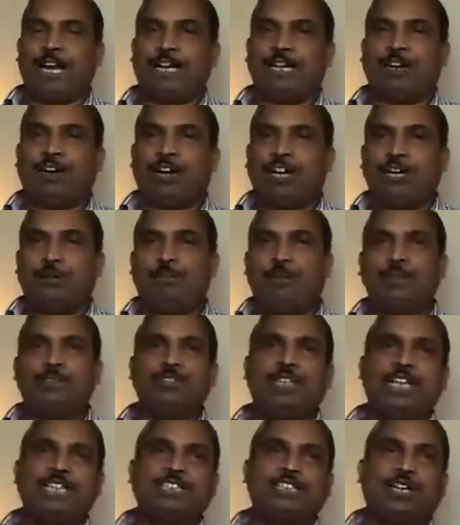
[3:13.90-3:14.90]
And
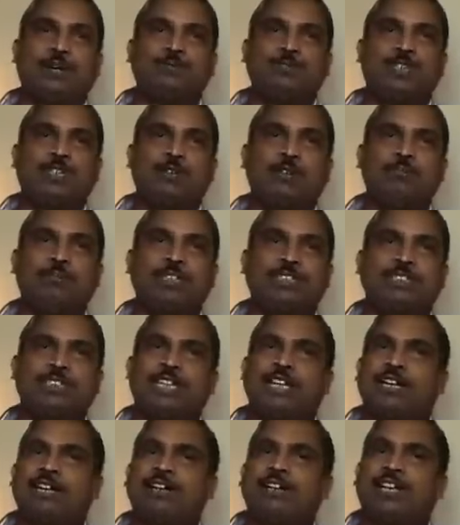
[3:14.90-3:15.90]
unprejudiced observer
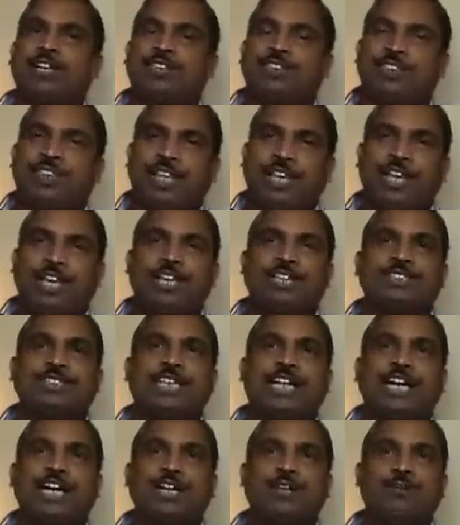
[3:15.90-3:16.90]
means nothing
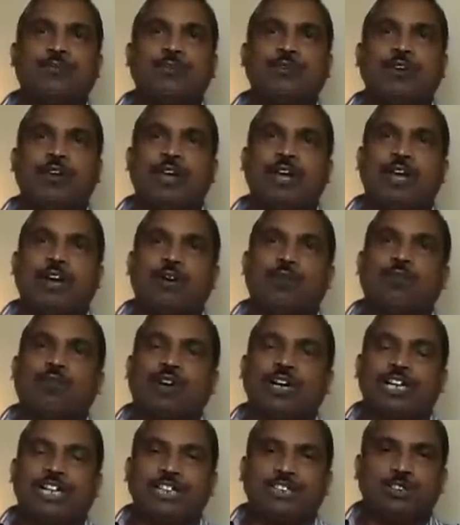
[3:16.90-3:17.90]
inside you,
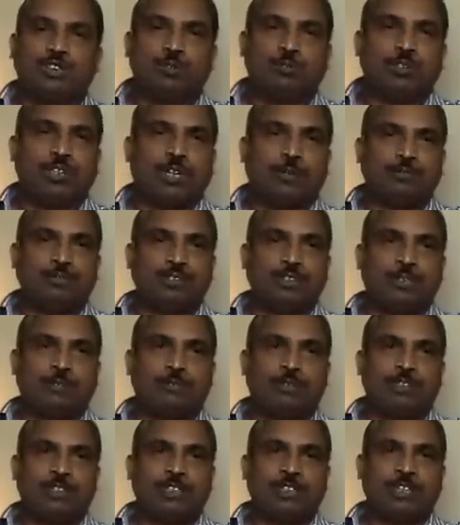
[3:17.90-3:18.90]
what is to be
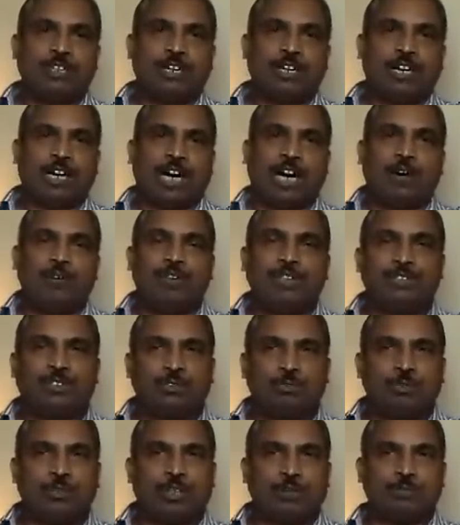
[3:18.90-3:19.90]
observed, how is
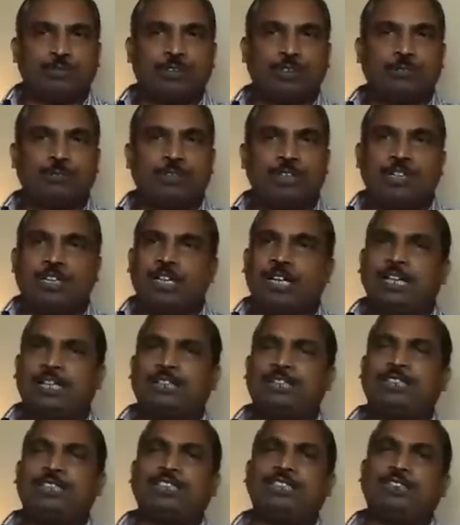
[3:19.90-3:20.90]
to be observed.
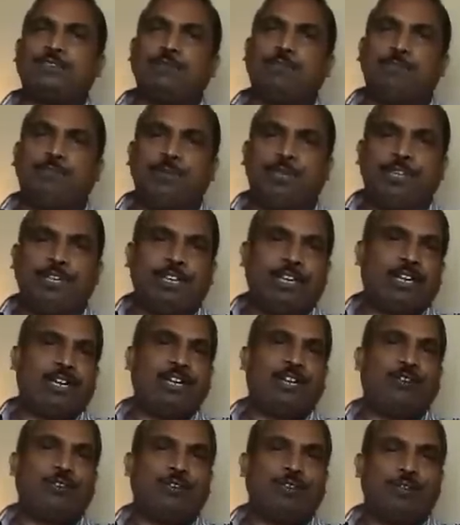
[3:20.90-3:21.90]
Just be a
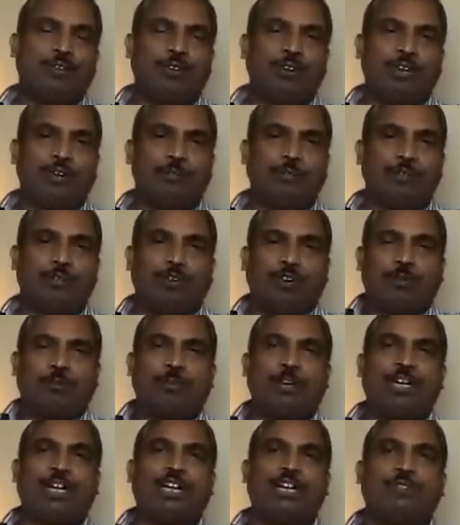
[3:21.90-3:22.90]

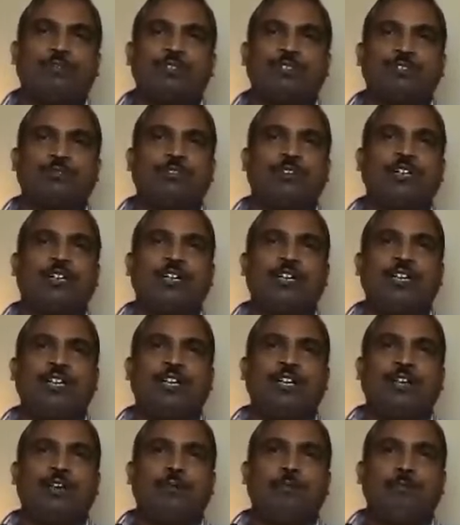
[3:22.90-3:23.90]
normal individual,
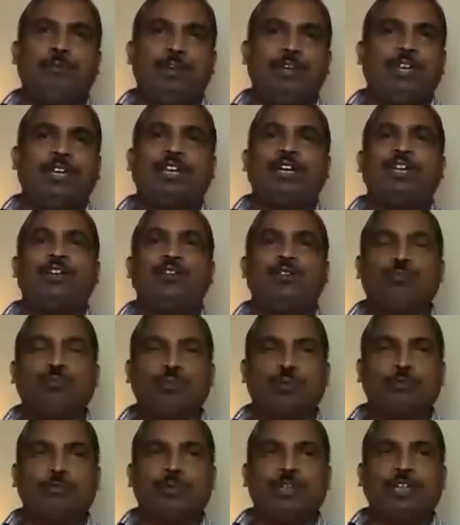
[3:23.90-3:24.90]
be a
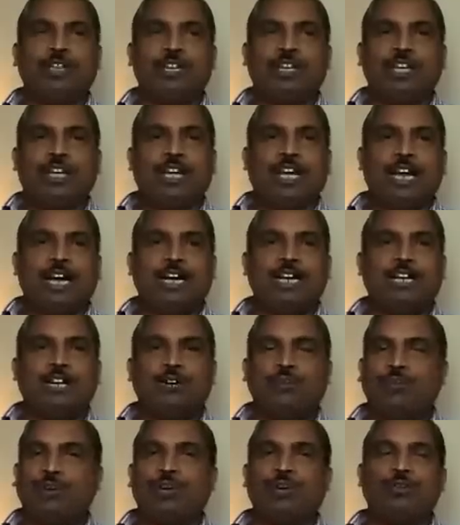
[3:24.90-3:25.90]
human being, and
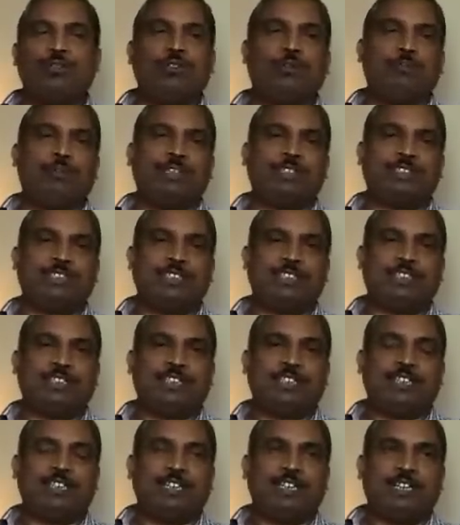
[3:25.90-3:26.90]
look into the patient.
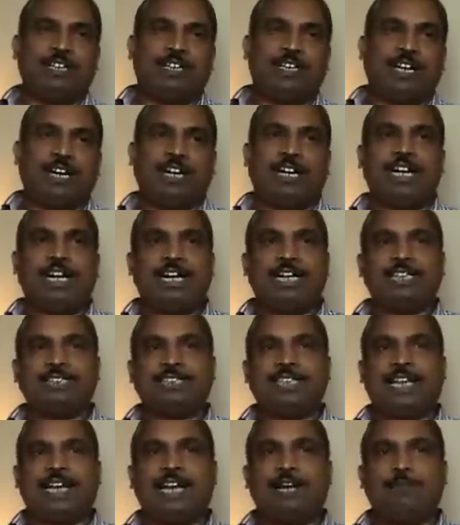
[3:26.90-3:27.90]
And
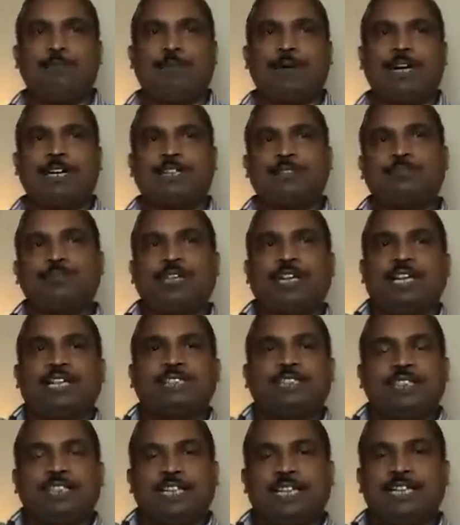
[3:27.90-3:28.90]
second part of the
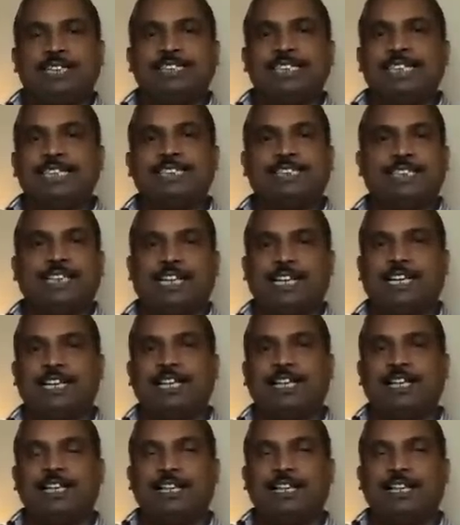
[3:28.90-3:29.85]
case taking is listening.